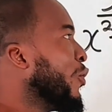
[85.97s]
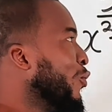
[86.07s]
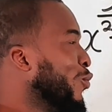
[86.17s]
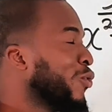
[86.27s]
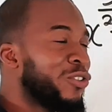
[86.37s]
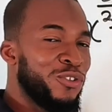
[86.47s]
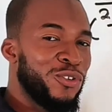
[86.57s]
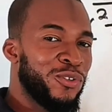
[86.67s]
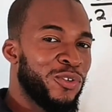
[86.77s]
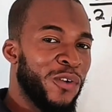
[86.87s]
Do not
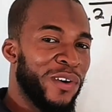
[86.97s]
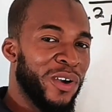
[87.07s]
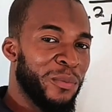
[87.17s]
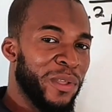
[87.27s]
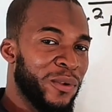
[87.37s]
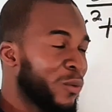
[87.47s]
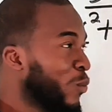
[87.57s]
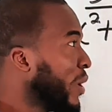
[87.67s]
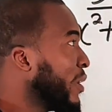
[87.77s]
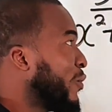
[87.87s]
use cover-up method
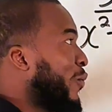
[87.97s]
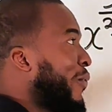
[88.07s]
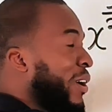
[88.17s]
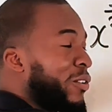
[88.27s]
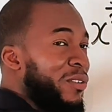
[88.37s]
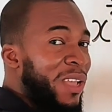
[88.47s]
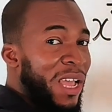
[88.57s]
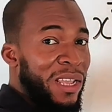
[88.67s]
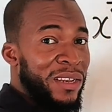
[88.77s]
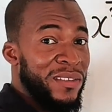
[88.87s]
when the two factors
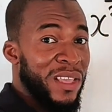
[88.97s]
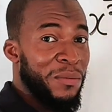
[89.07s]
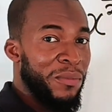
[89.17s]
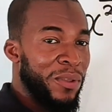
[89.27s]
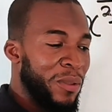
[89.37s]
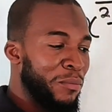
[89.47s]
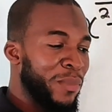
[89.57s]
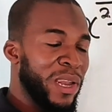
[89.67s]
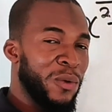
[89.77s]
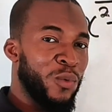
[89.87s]
are the same,
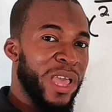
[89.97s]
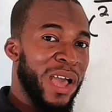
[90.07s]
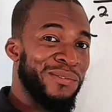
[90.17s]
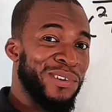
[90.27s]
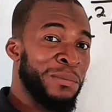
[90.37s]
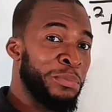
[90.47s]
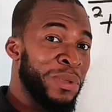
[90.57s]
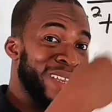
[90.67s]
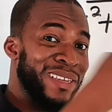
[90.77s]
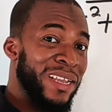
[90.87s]
meaning we have
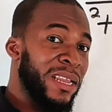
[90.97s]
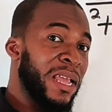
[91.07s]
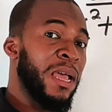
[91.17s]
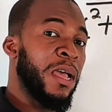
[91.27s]
repeated